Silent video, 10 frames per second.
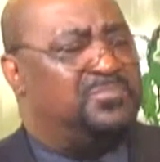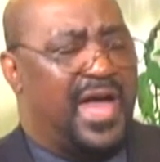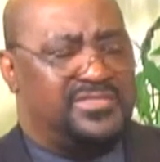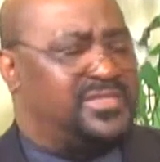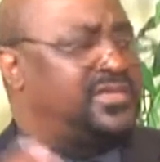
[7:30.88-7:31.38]

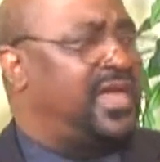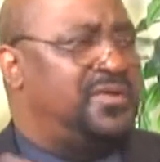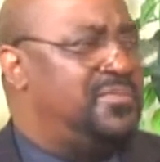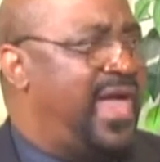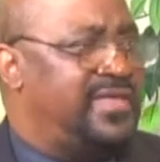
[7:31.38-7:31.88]
just can't
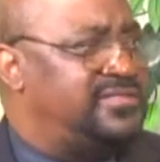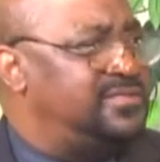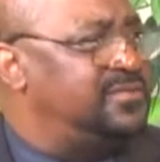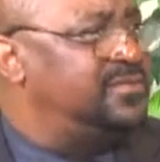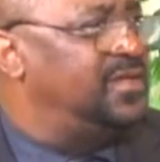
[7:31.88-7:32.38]

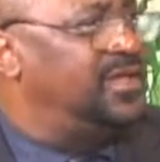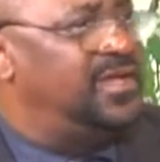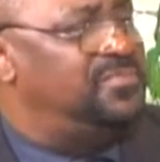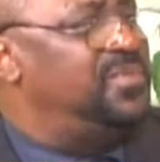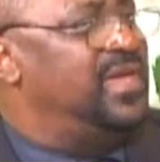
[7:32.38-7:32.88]
imagine
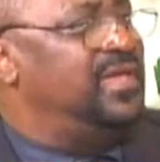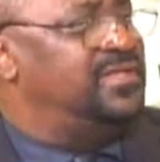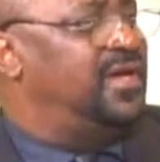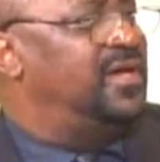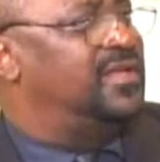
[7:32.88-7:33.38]
it being
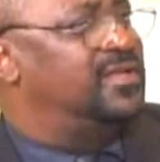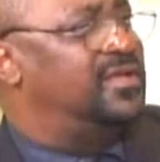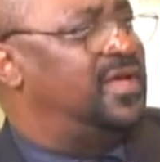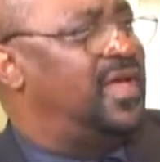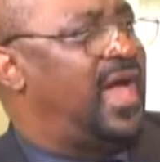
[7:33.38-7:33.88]
done.
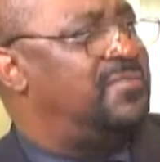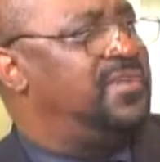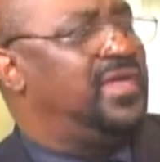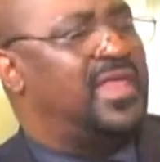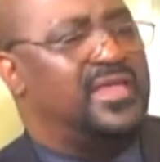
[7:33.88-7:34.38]
I
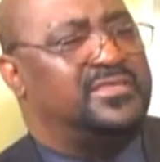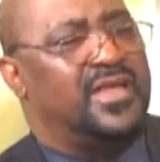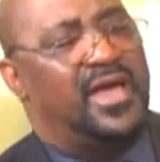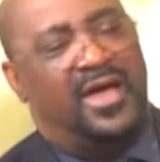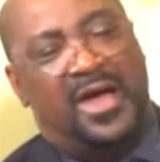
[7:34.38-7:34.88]
mean, I
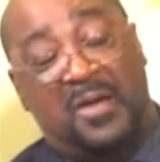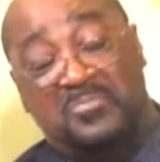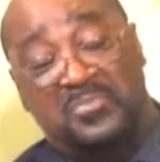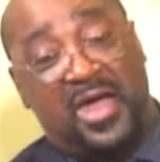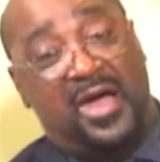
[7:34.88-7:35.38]

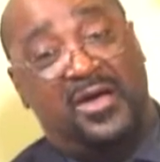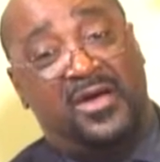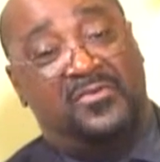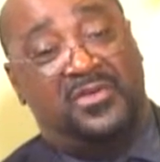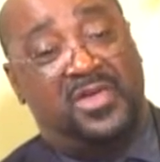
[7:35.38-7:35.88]

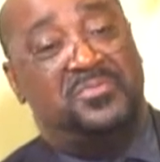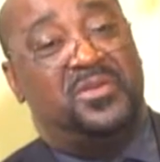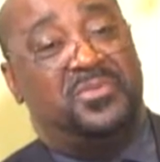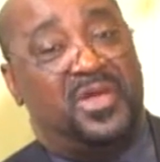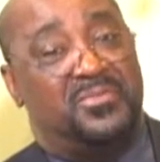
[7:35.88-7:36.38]
forgive me,
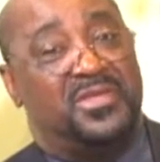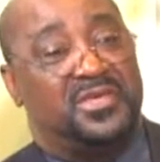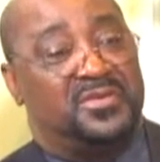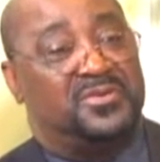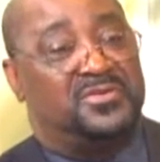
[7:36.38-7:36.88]
but I'm a
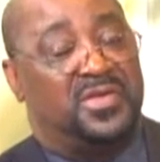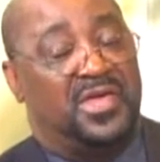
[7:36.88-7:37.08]
little,